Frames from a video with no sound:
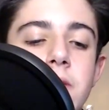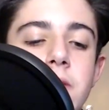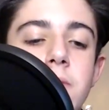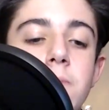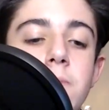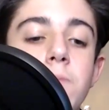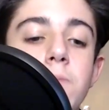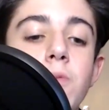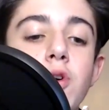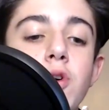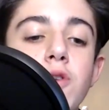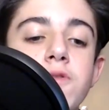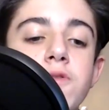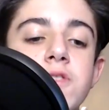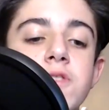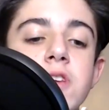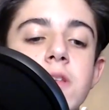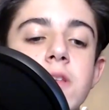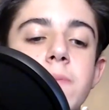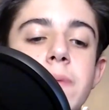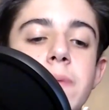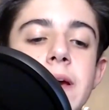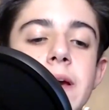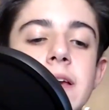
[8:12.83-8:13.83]
moved
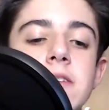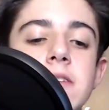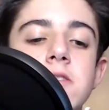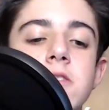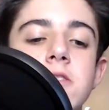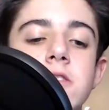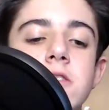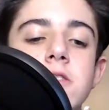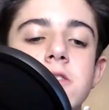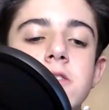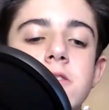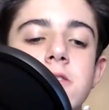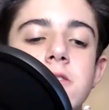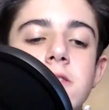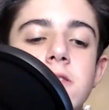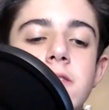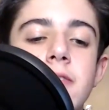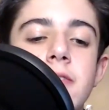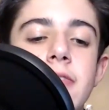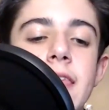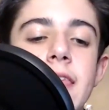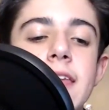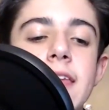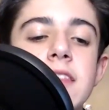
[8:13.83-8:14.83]
to the Pacers
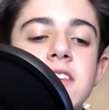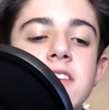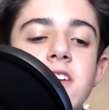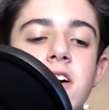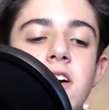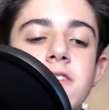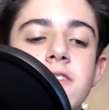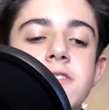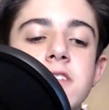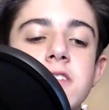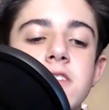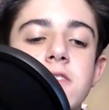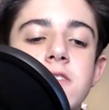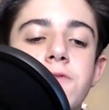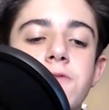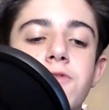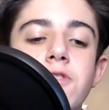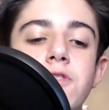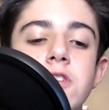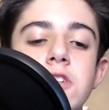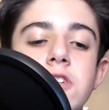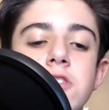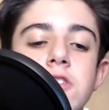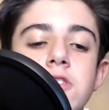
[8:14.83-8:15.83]
in the offseason
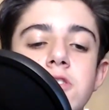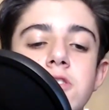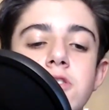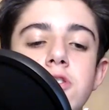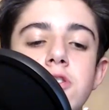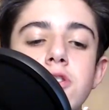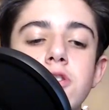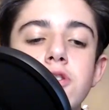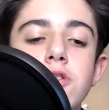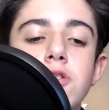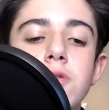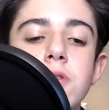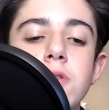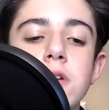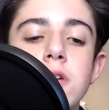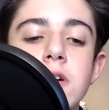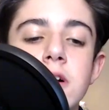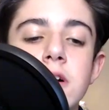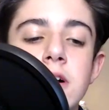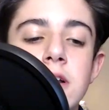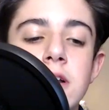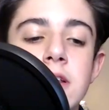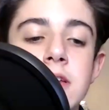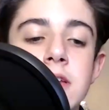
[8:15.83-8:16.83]
for just 2
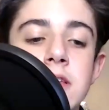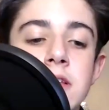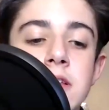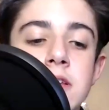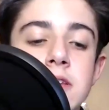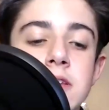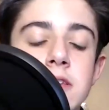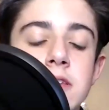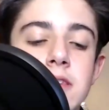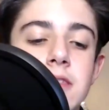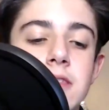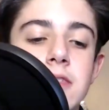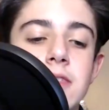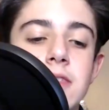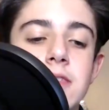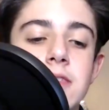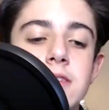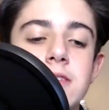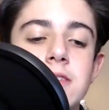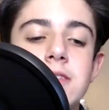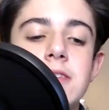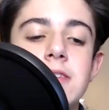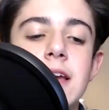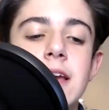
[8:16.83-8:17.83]

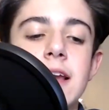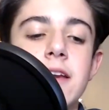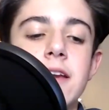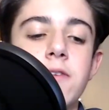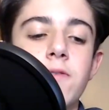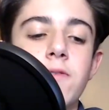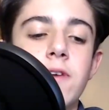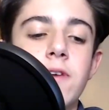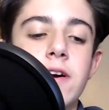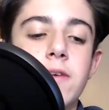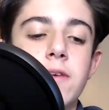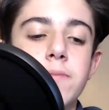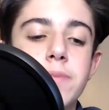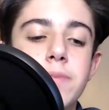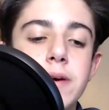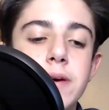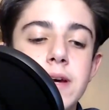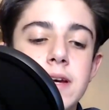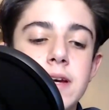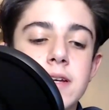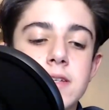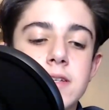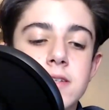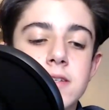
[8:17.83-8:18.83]
second-round
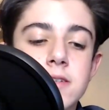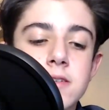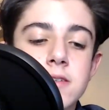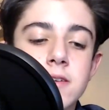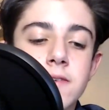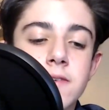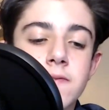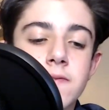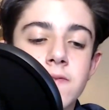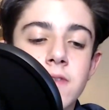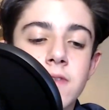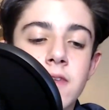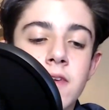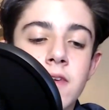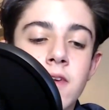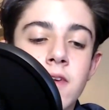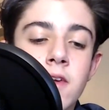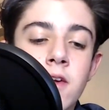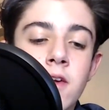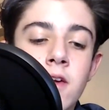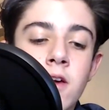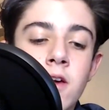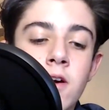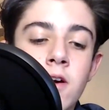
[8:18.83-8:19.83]
picks.
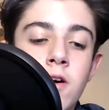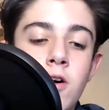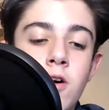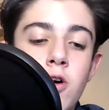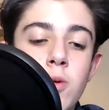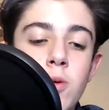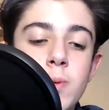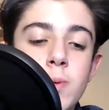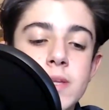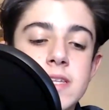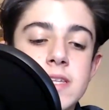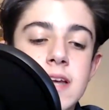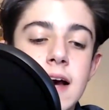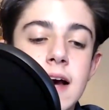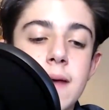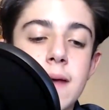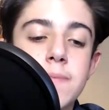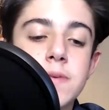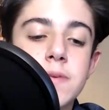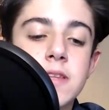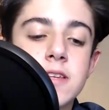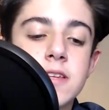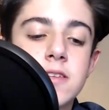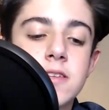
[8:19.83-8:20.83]
Obi
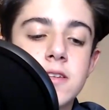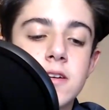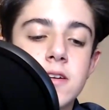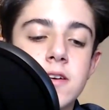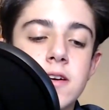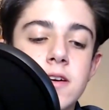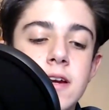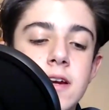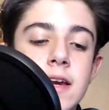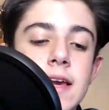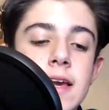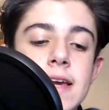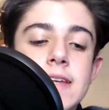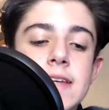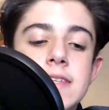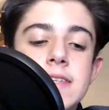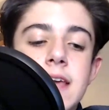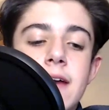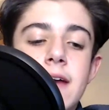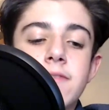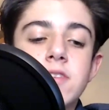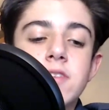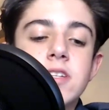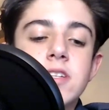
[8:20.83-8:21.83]
Toppin this year.
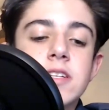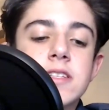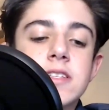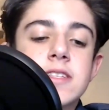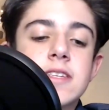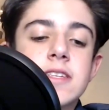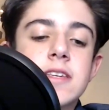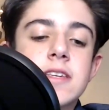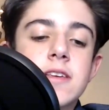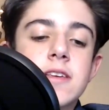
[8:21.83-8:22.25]
He's averaging